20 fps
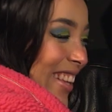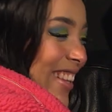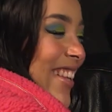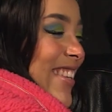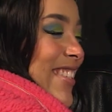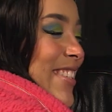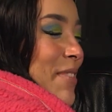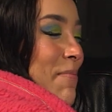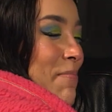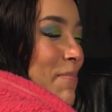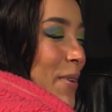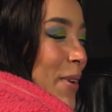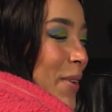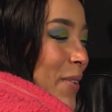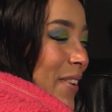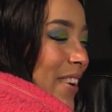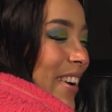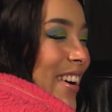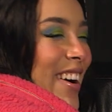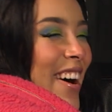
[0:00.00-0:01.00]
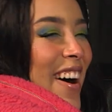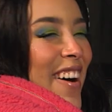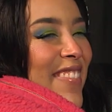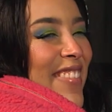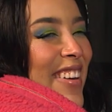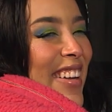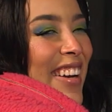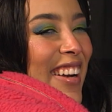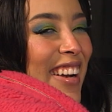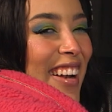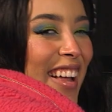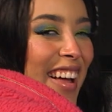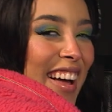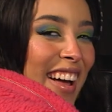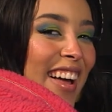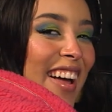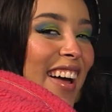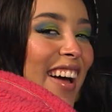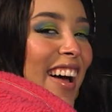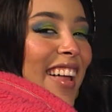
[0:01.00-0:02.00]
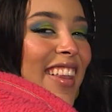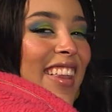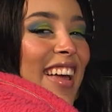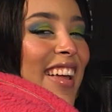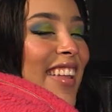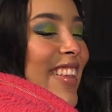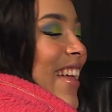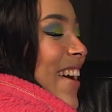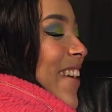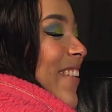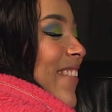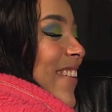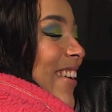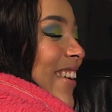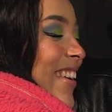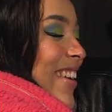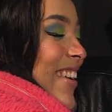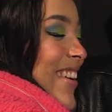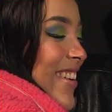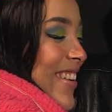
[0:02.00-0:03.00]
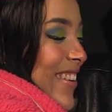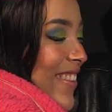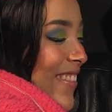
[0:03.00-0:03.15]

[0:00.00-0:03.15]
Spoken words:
That's a pure comment. I like that one.